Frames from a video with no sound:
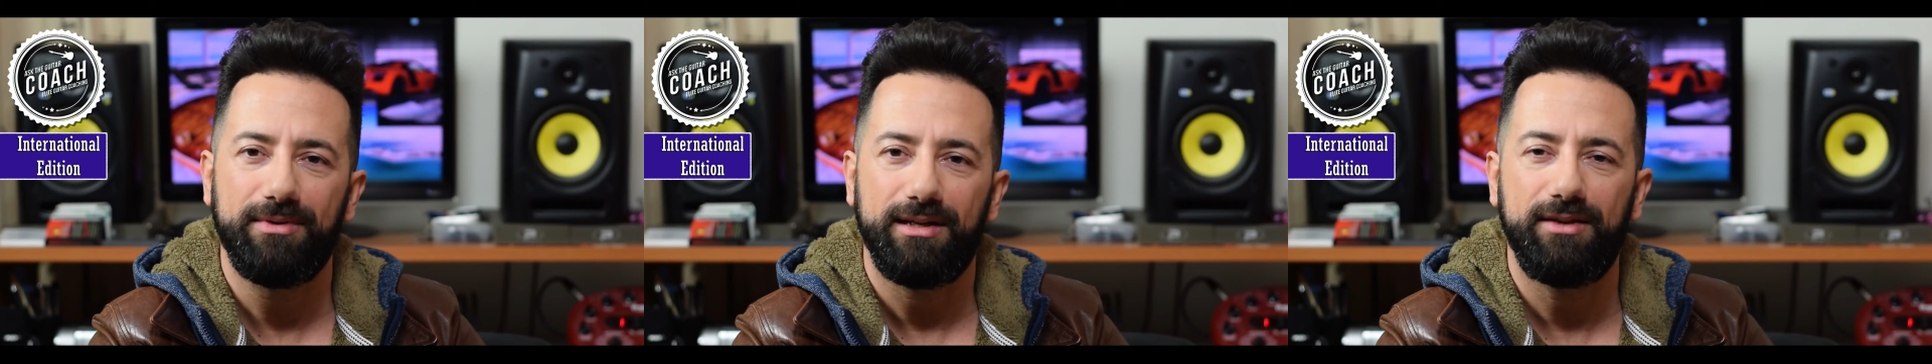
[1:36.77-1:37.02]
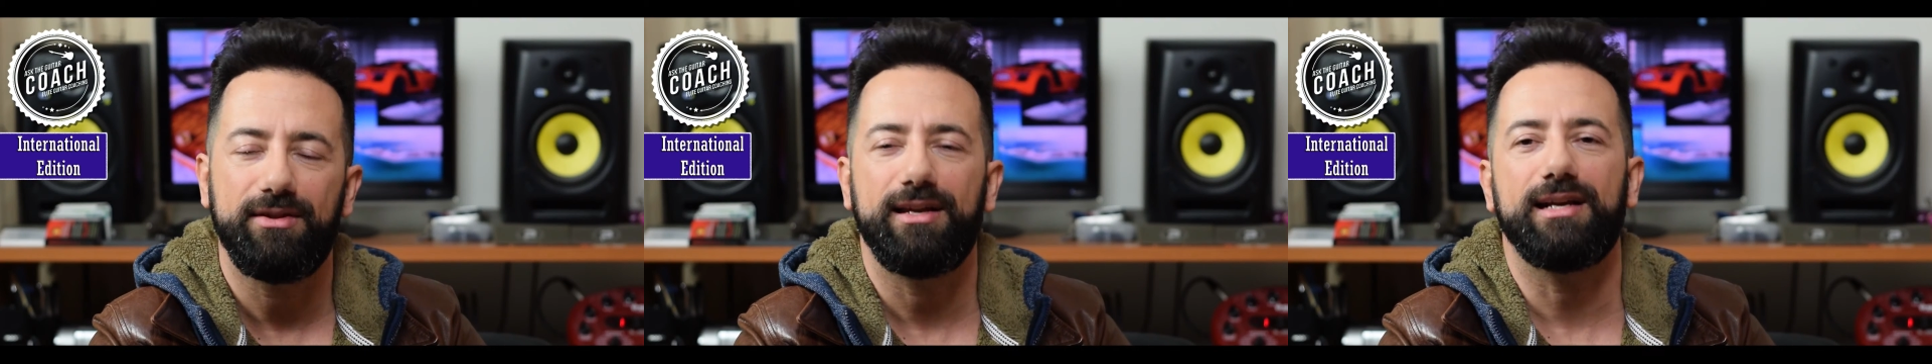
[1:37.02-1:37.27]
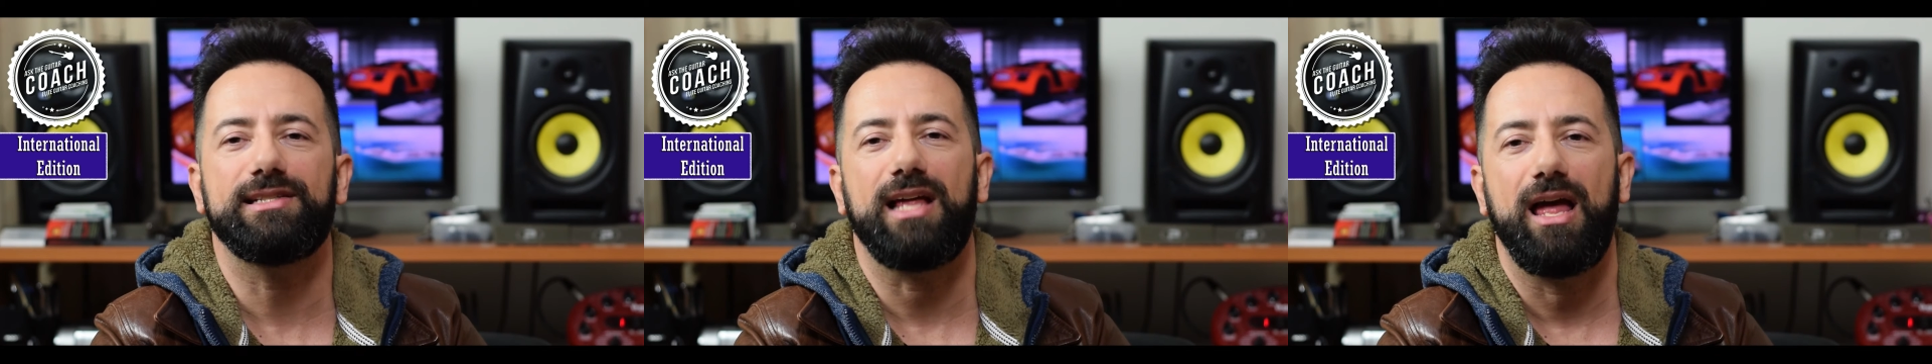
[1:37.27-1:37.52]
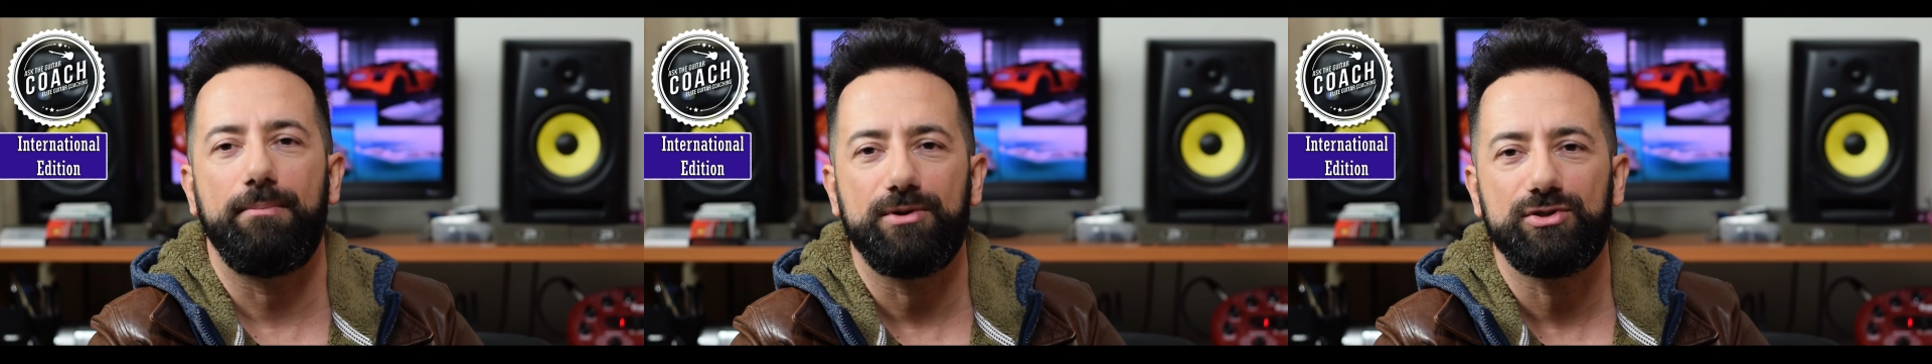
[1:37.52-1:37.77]
in the next
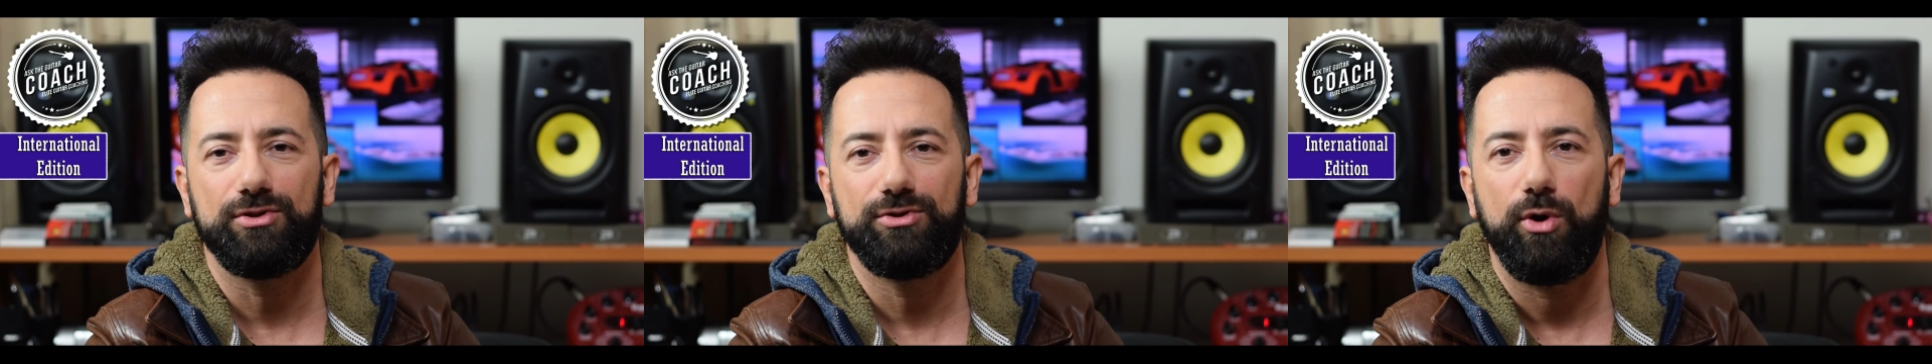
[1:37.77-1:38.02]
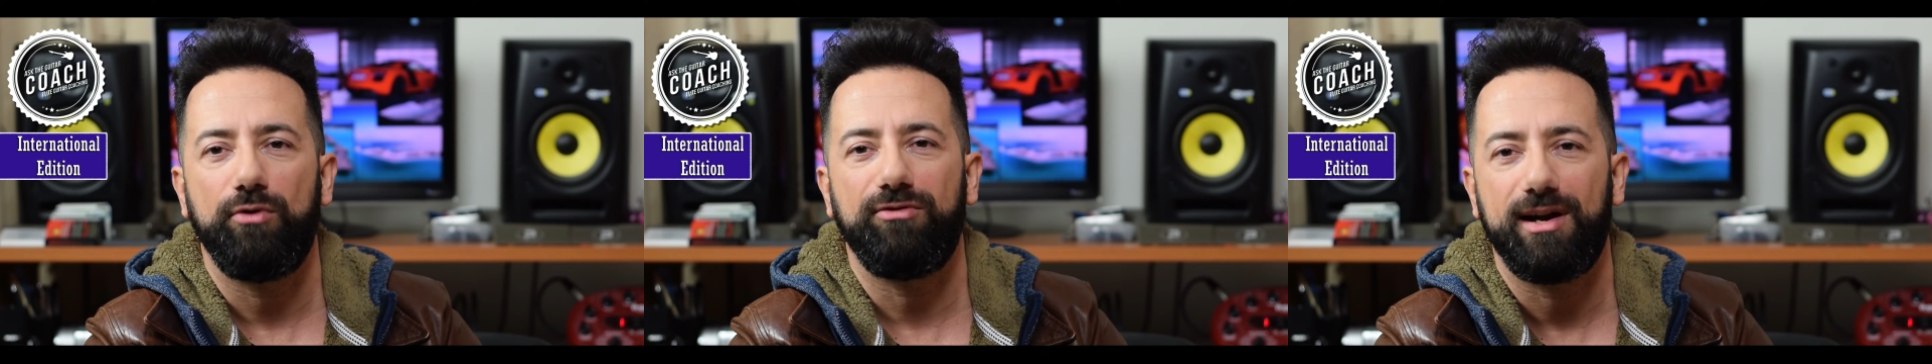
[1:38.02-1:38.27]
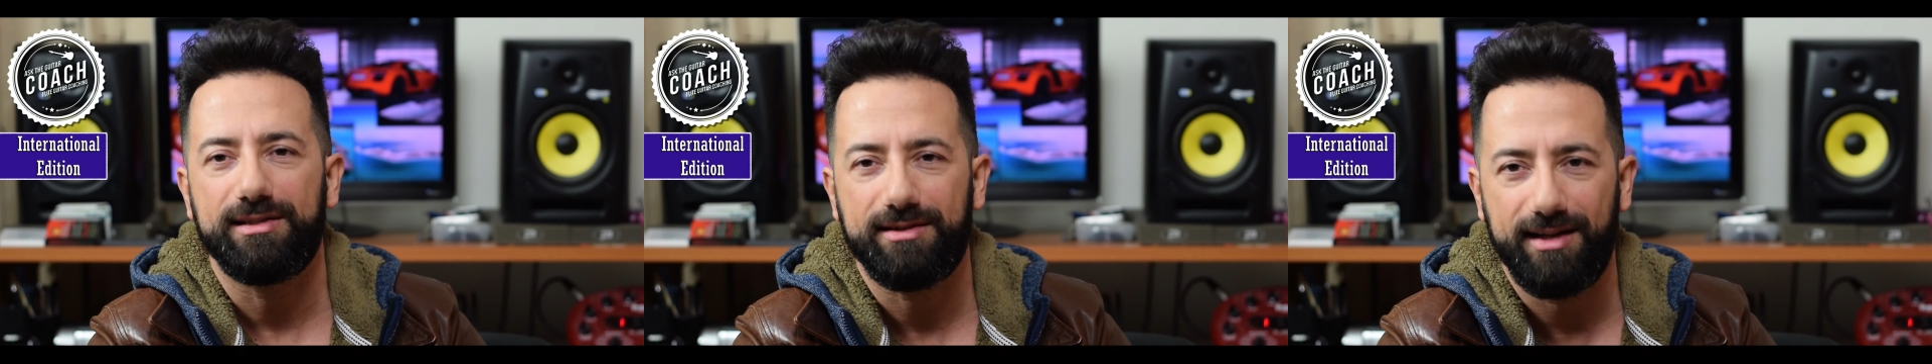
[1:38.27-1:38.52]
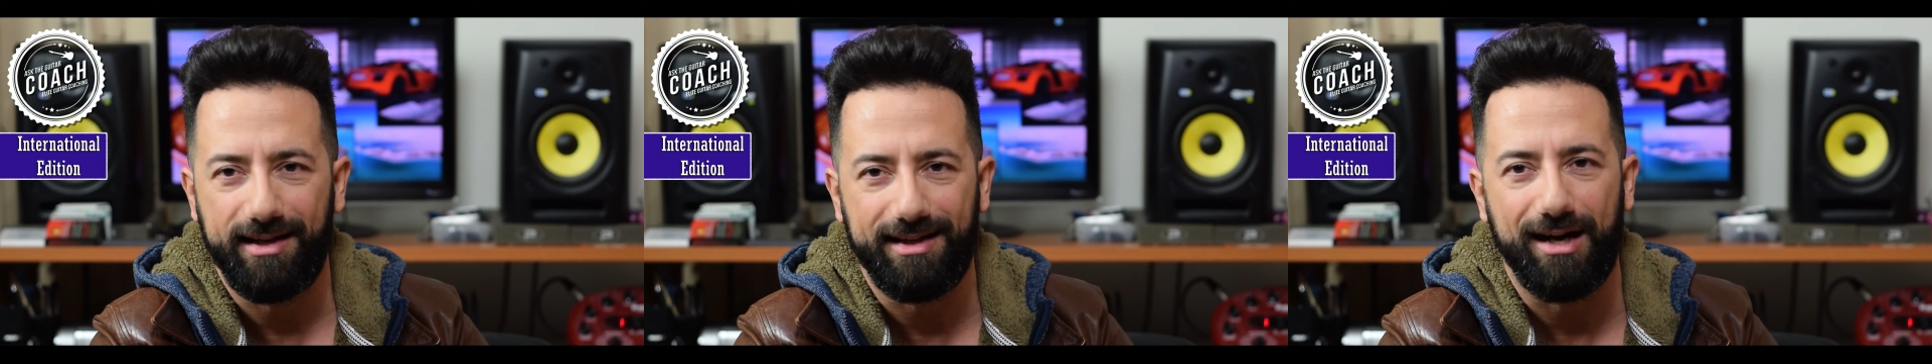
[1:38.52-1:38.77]
episode of Ask
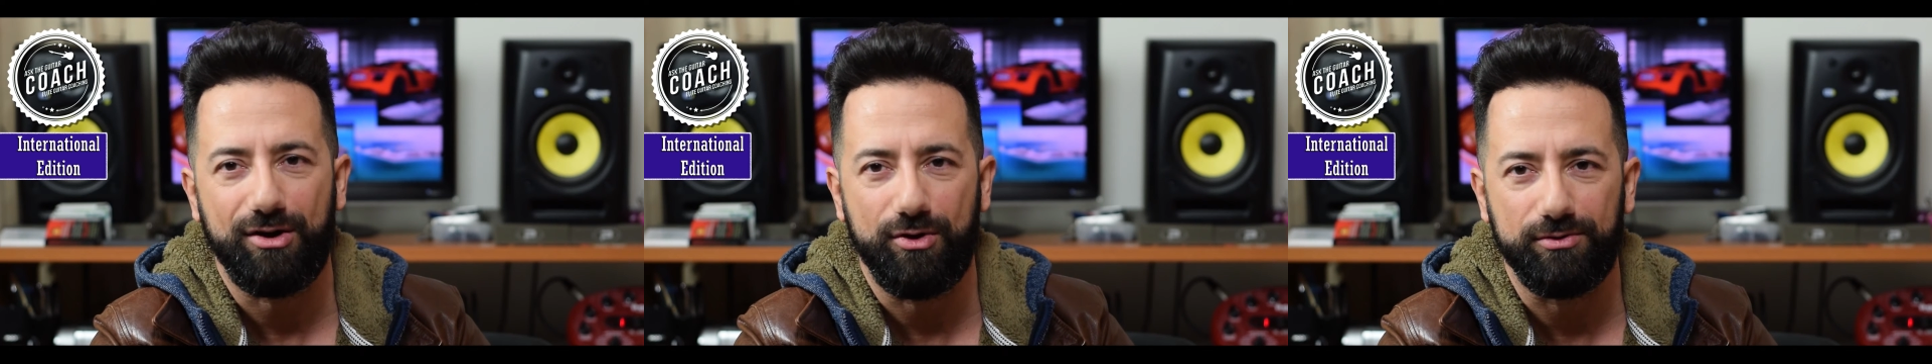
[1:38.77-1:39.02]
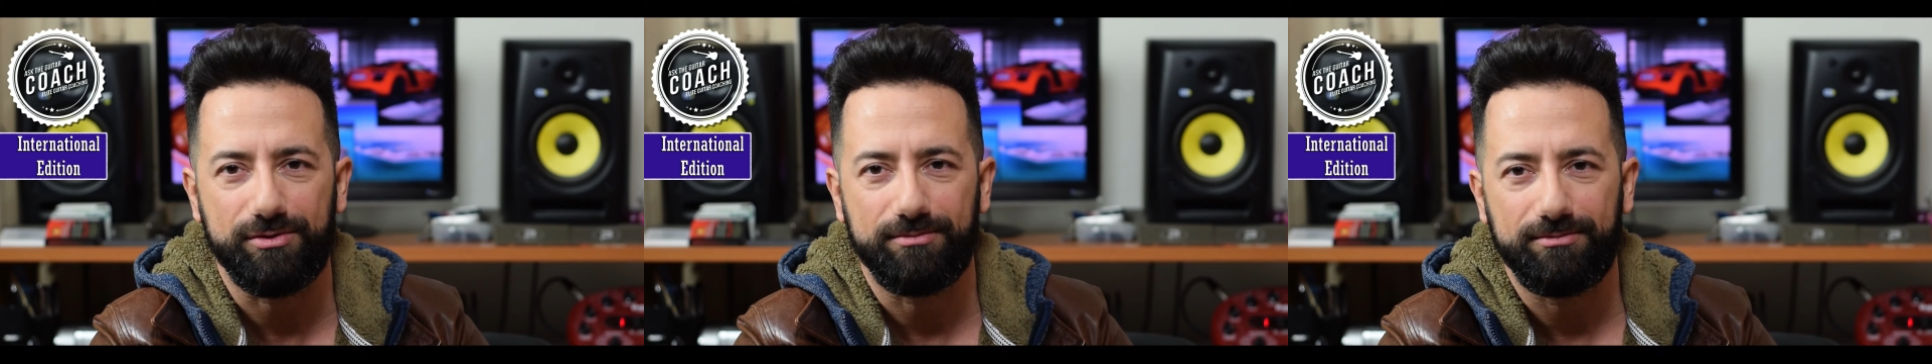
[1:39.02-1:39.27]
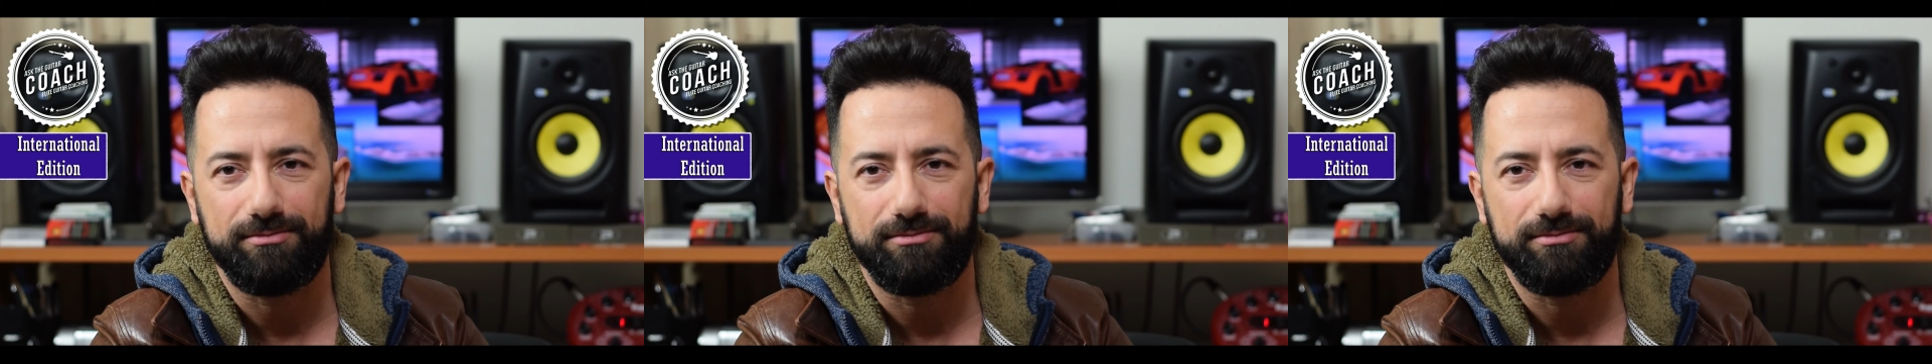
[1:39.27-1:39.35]
the Guitar Coach.